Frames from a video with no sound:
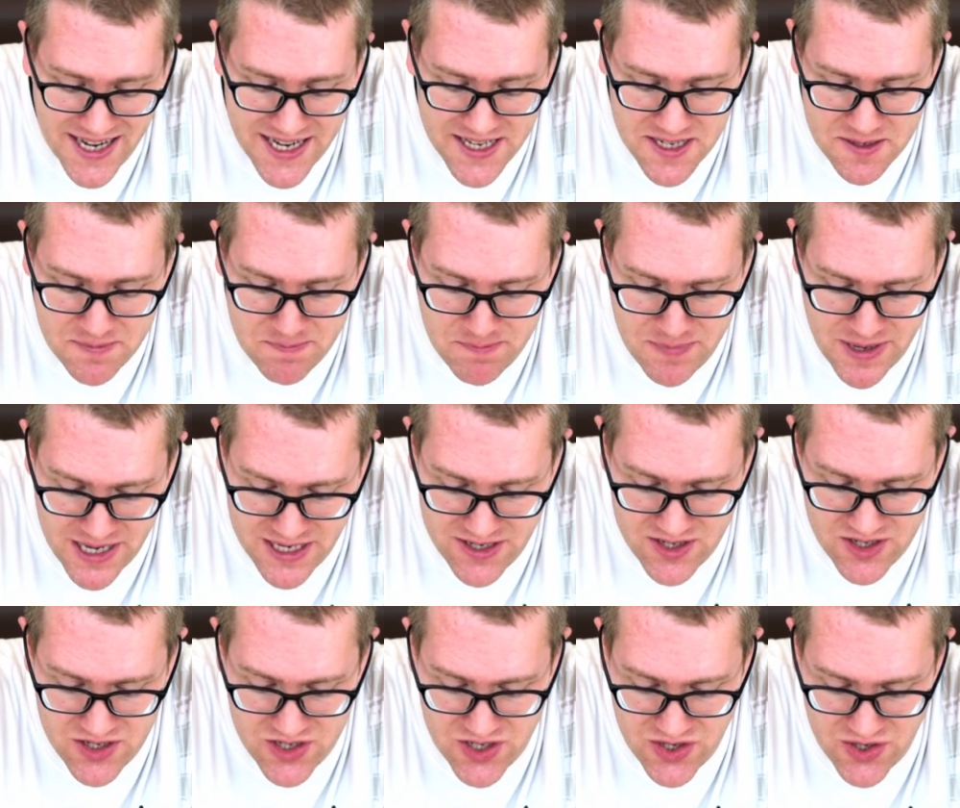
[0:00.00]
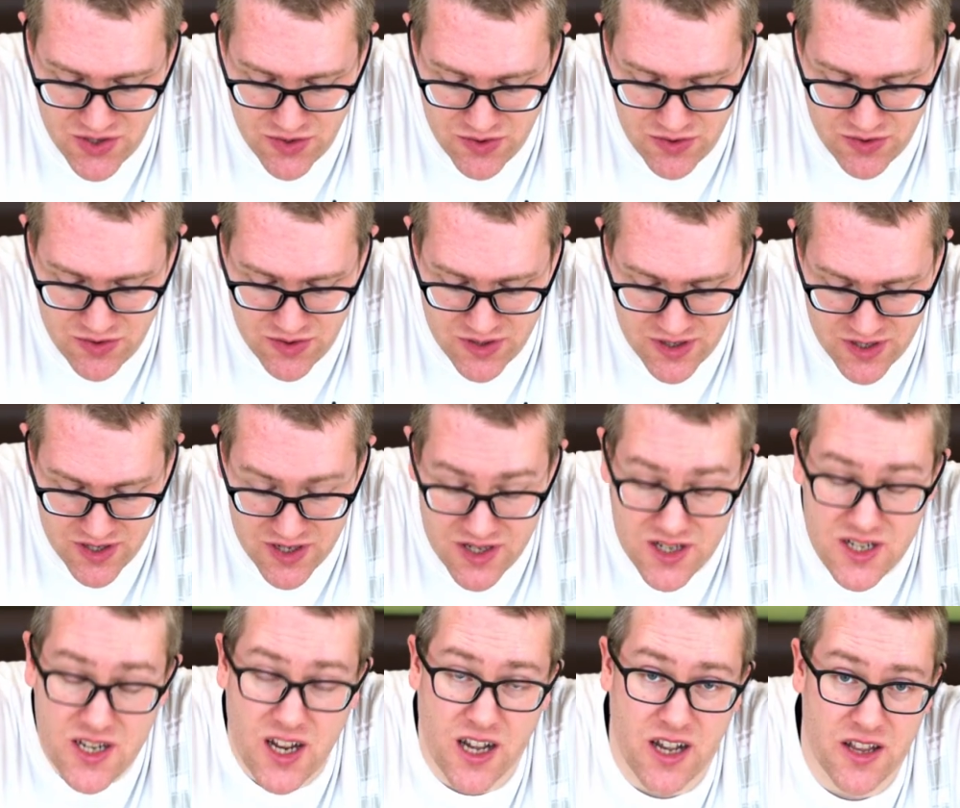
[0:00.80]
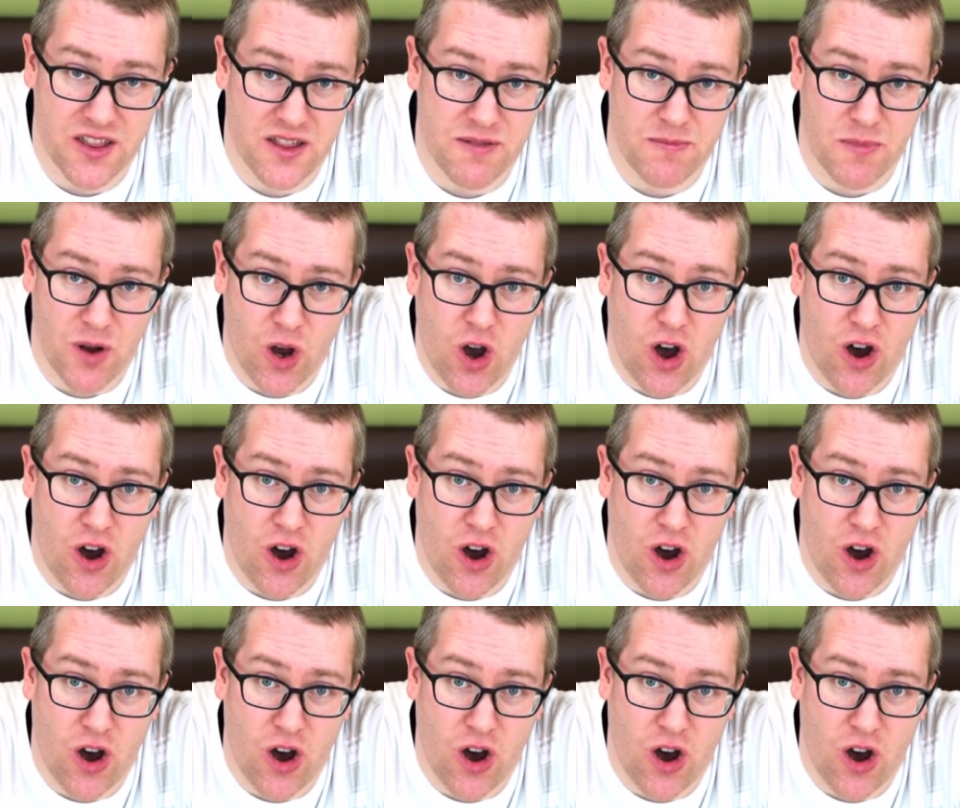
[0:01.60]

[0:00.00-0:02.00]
it's best to start them